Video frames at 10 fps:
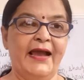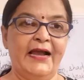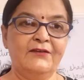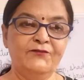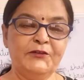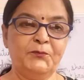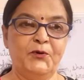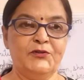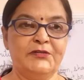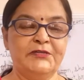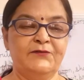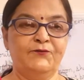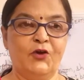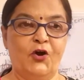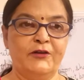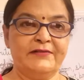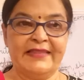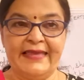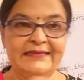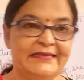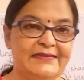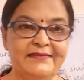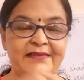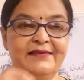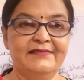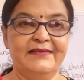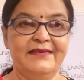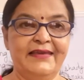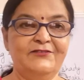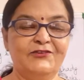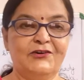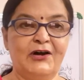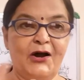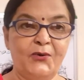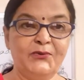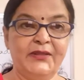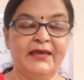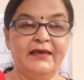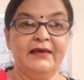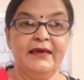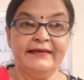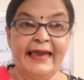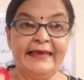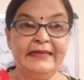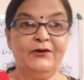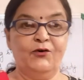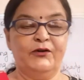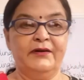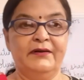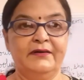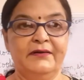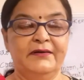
and with positive thoughts like these things in nature, how they carry on